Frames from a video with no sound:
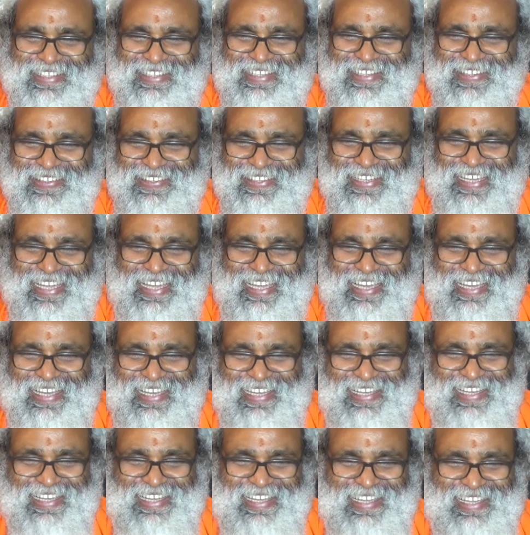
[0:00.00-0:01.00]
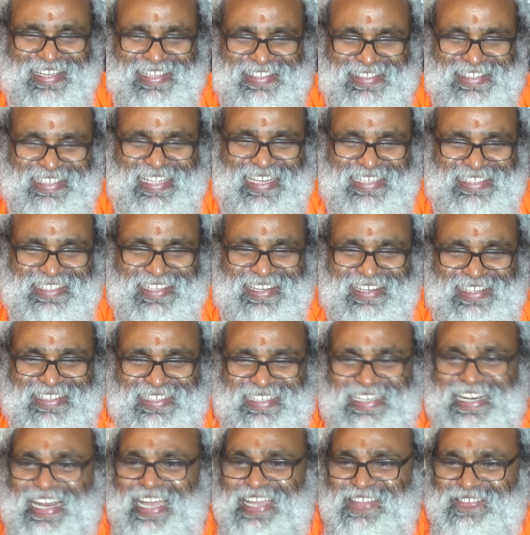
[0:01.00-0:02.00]
okay? So that is called
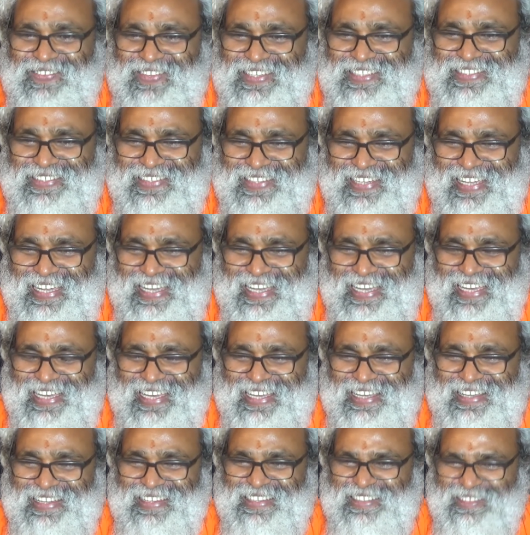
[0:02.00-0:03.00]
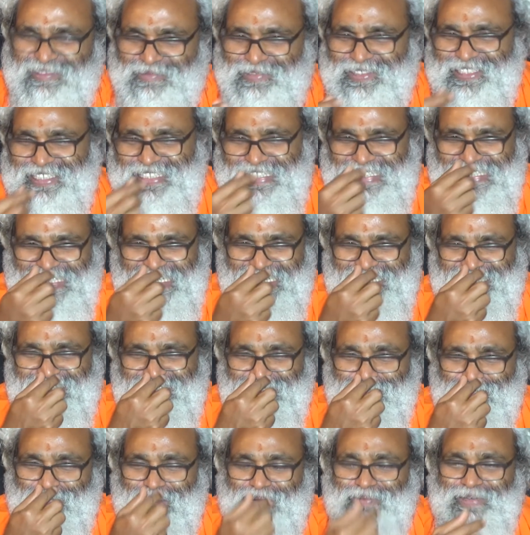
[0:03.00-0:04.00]
dry fish, okay?
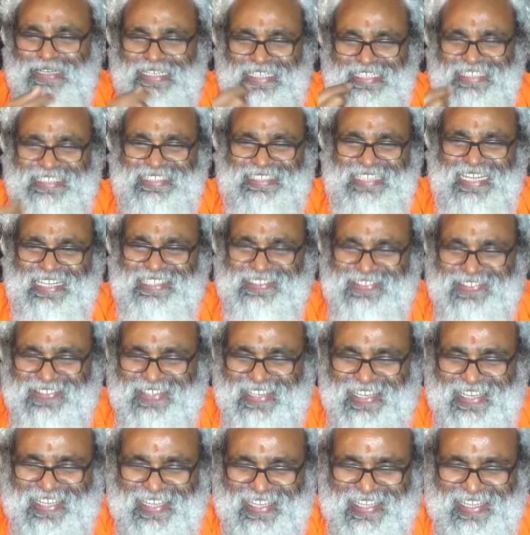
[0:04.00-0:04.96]
Stings from a distance, okay?